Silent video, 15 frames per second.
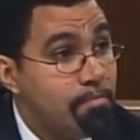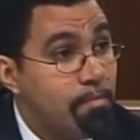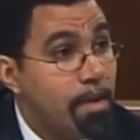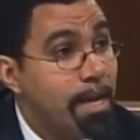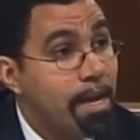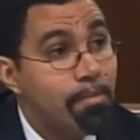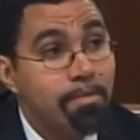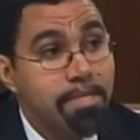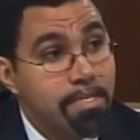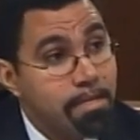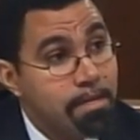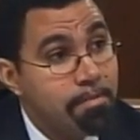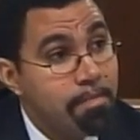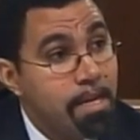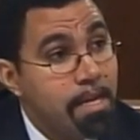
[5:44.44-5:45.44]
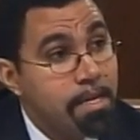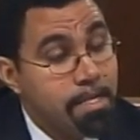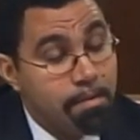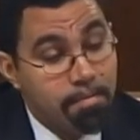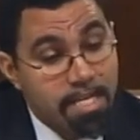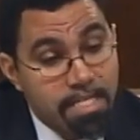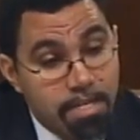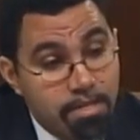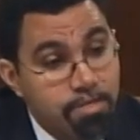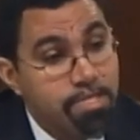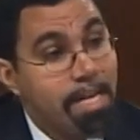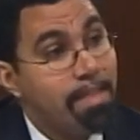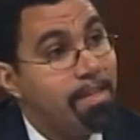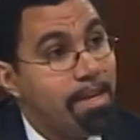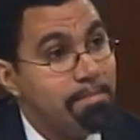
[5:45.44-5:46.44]
want anyone to, to
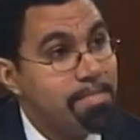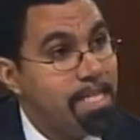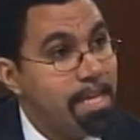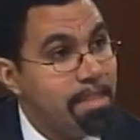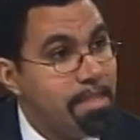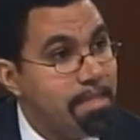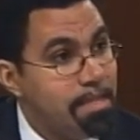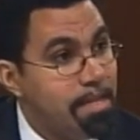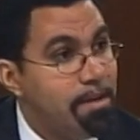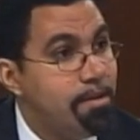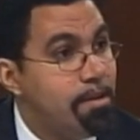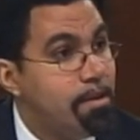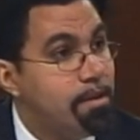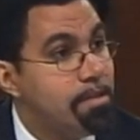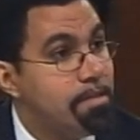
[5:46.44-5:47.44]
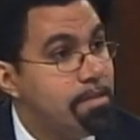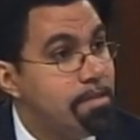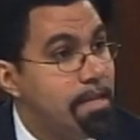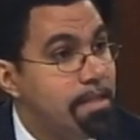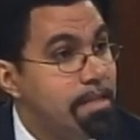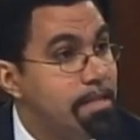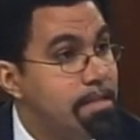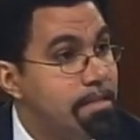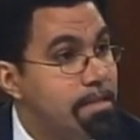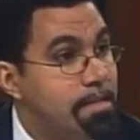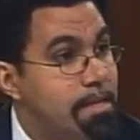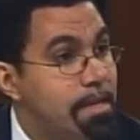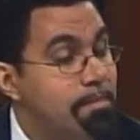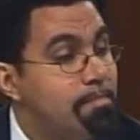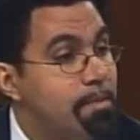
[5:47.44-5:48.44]
misunderstand that I'm saying that, there are, that
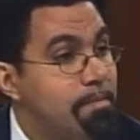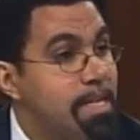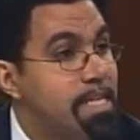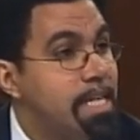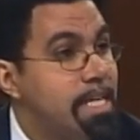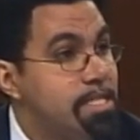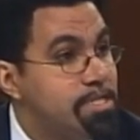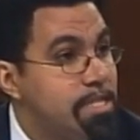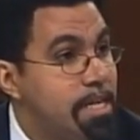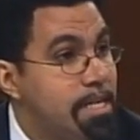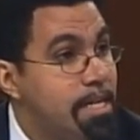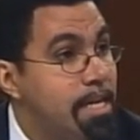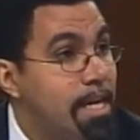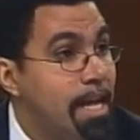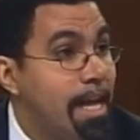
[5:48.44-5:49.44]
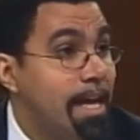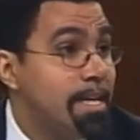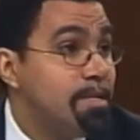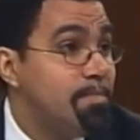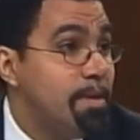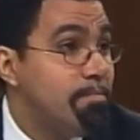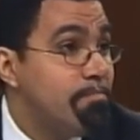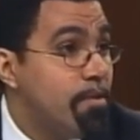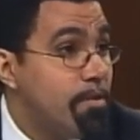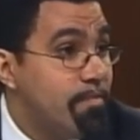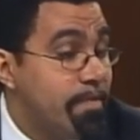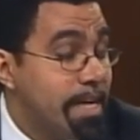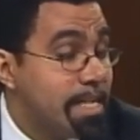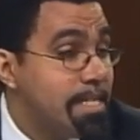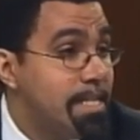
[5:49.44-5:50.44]
implementation has been
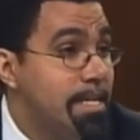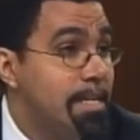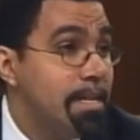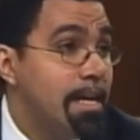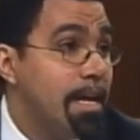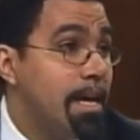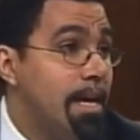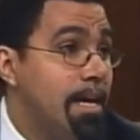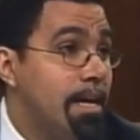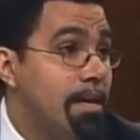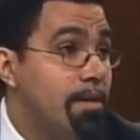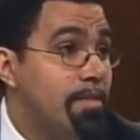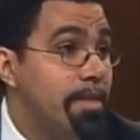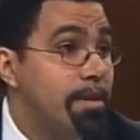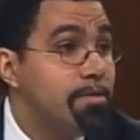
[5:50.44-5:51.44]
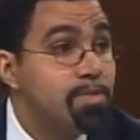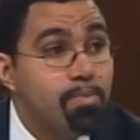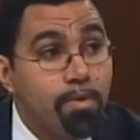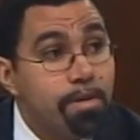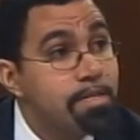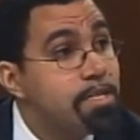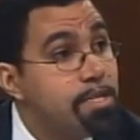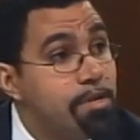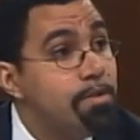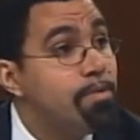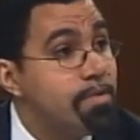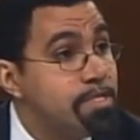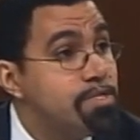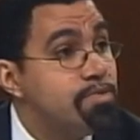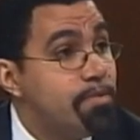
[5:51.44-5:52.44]
perfect. Uh, there's work to do to
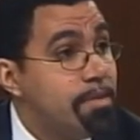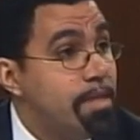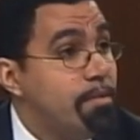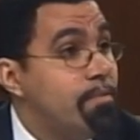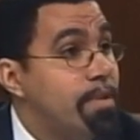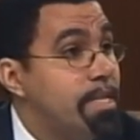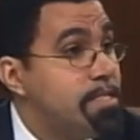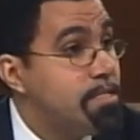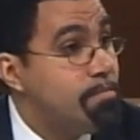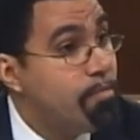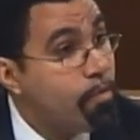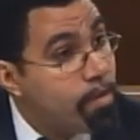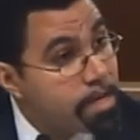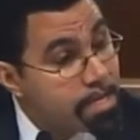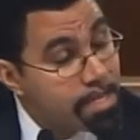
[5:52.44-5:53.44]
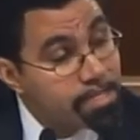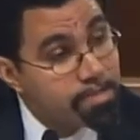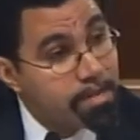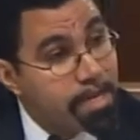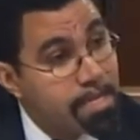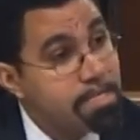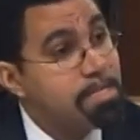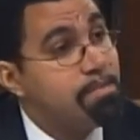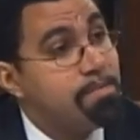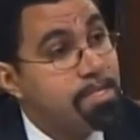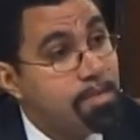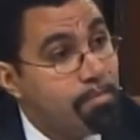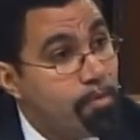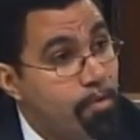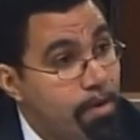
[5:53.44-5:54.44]
ensure that we support districts, that we
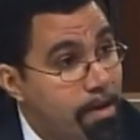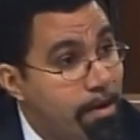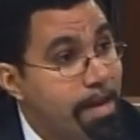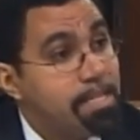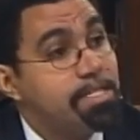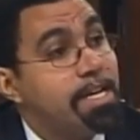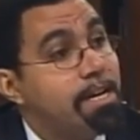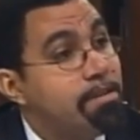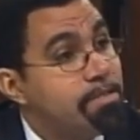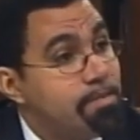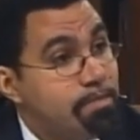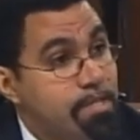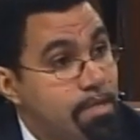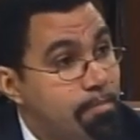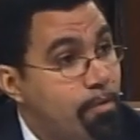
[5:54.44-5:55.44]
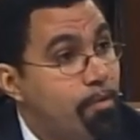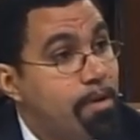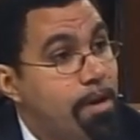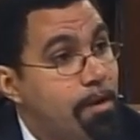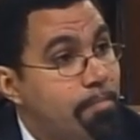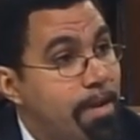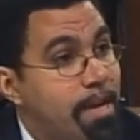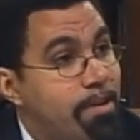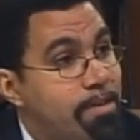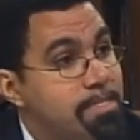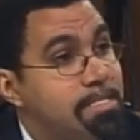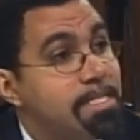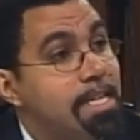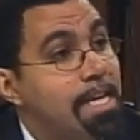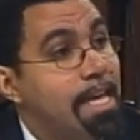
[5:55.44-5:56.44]
support our educators, that we support our
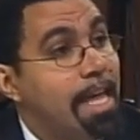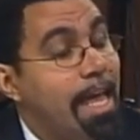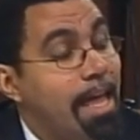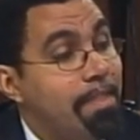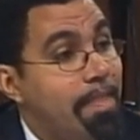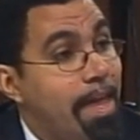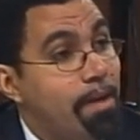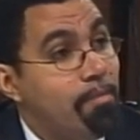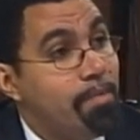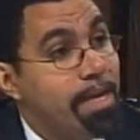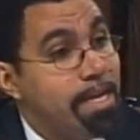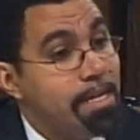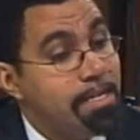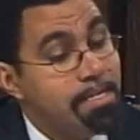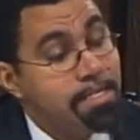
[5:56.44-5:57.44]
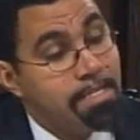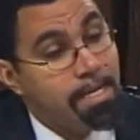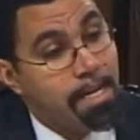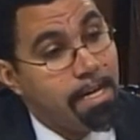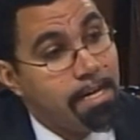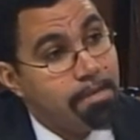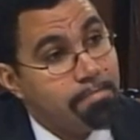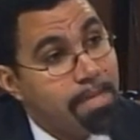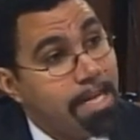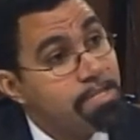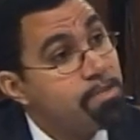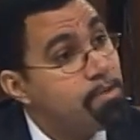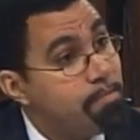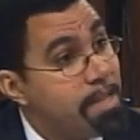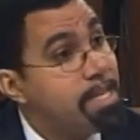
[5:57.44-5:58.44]
parents, and that we um, get
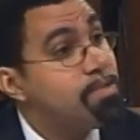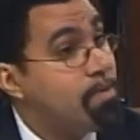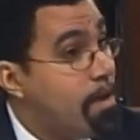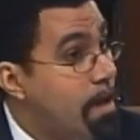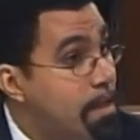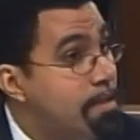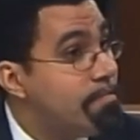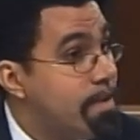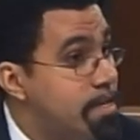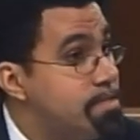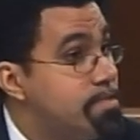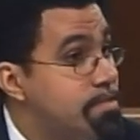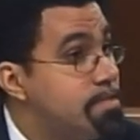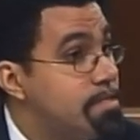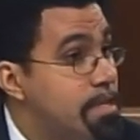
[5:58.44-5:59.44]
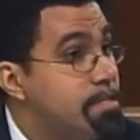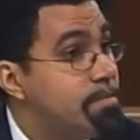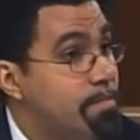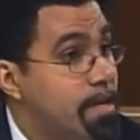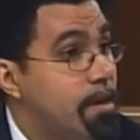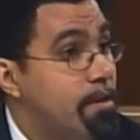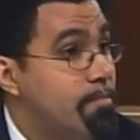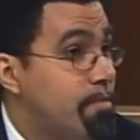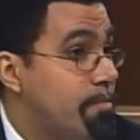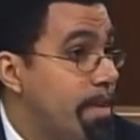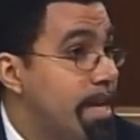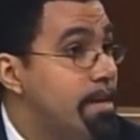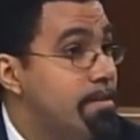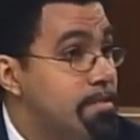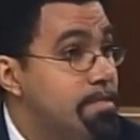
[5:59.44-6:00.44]
to a place where all of our students ultimately are
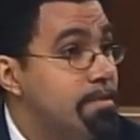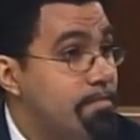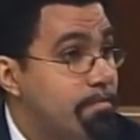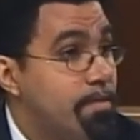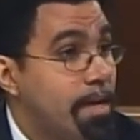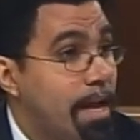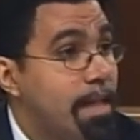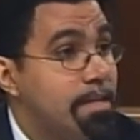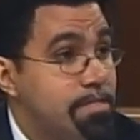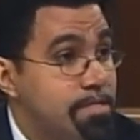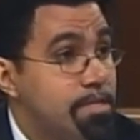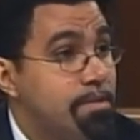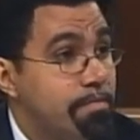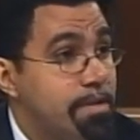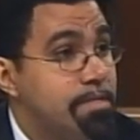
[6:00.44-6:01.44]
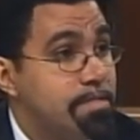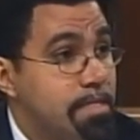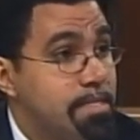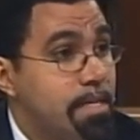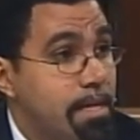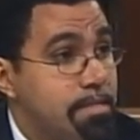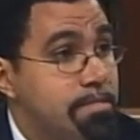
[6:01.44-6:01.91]
prepared for college and career success.